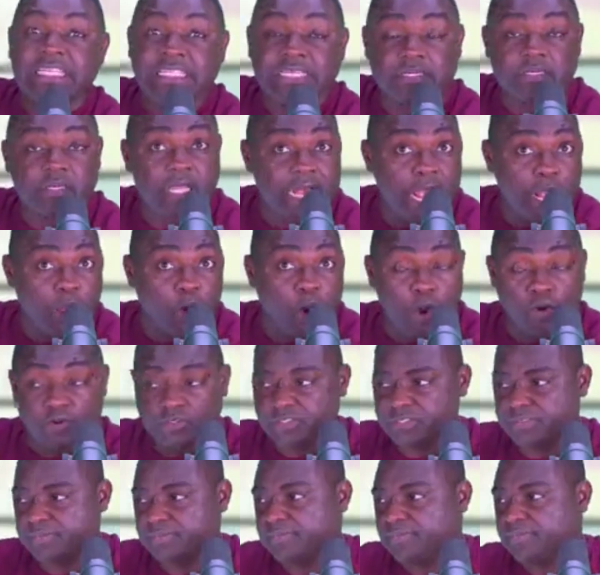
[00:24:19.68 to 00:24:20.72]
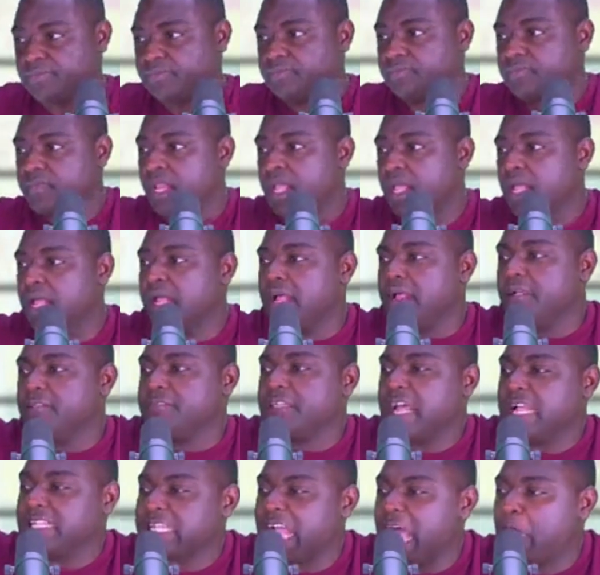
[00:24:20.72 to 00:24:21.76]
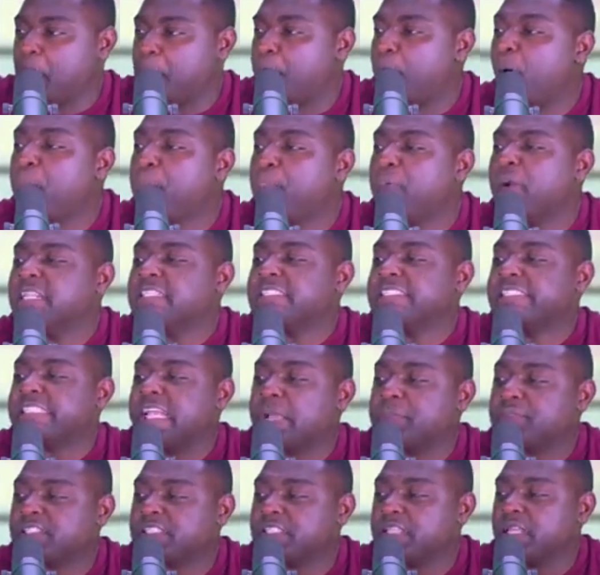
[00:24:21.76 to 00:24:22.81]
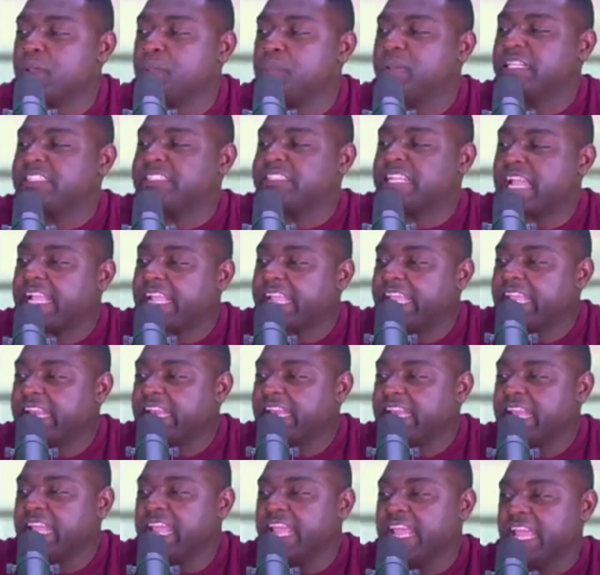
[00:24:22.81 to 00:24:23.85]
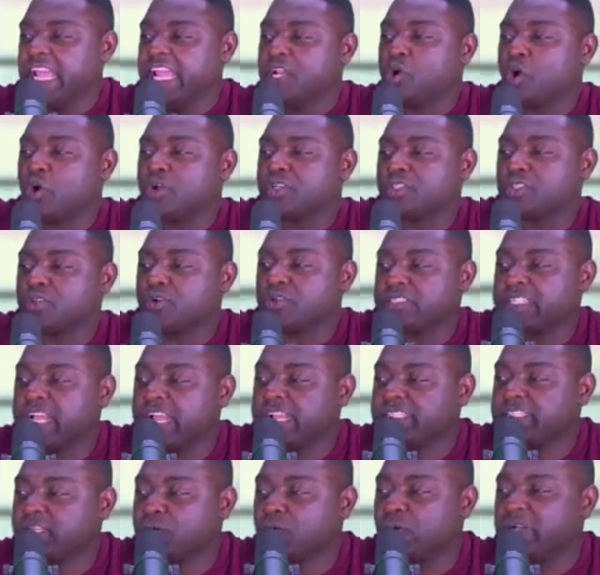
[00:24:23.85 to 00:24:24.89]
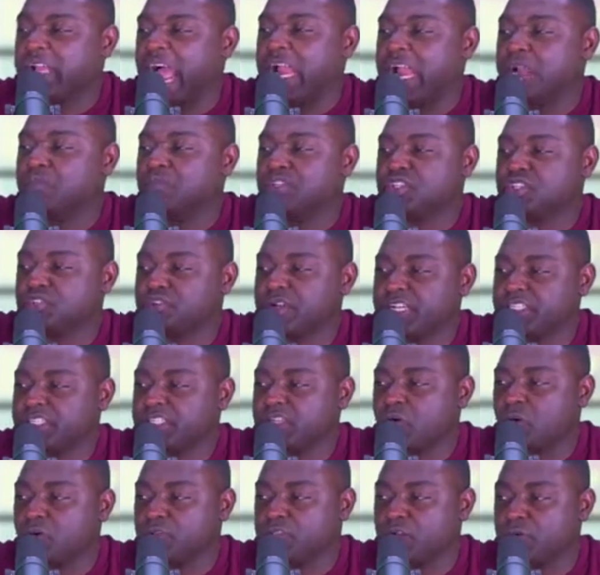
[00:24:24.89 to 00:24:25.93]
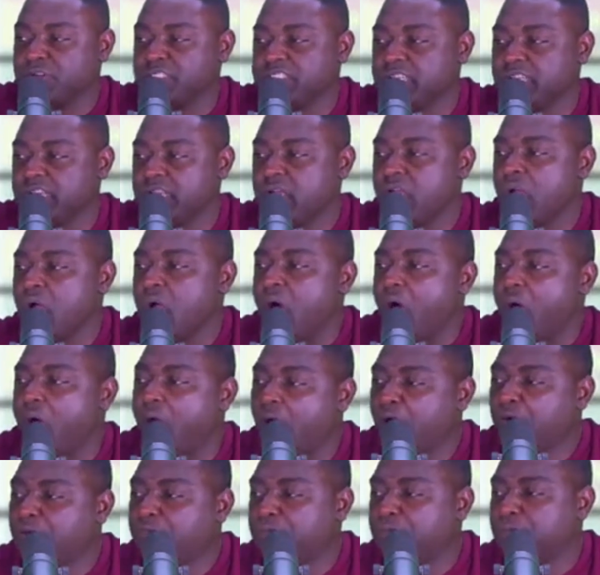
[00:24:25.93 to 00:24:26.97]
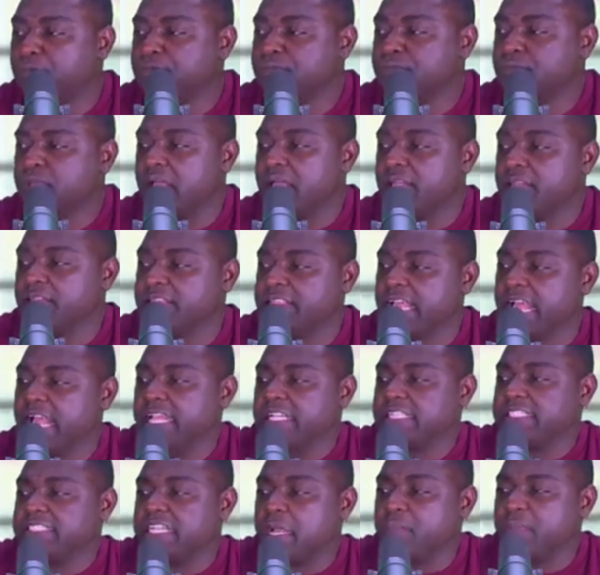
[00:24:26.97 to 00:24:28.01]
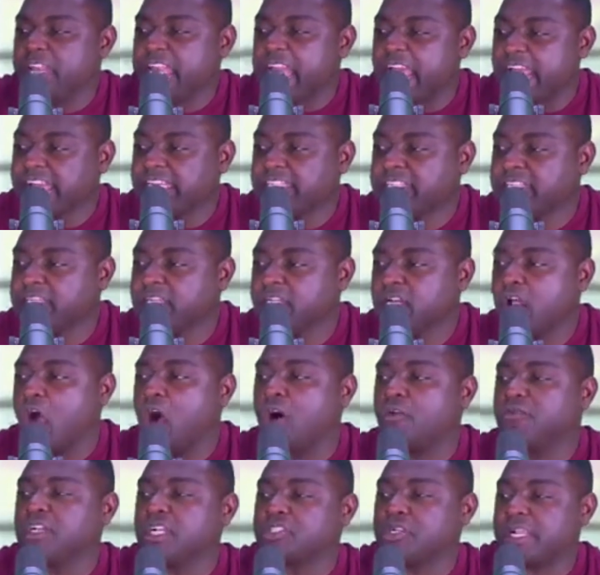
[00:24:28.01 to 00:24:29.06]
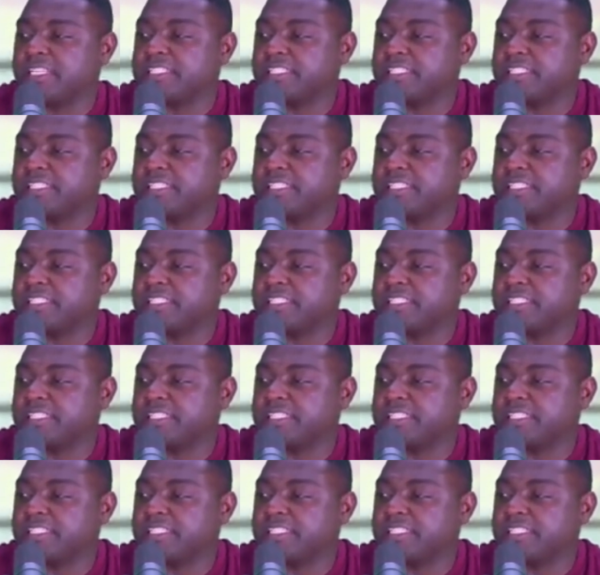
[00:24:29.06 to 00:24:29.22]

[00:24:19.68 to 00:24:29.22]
with an independent Gold Coast and recommending, and I quote, that appropriate steps be taken in consultation with the administration authority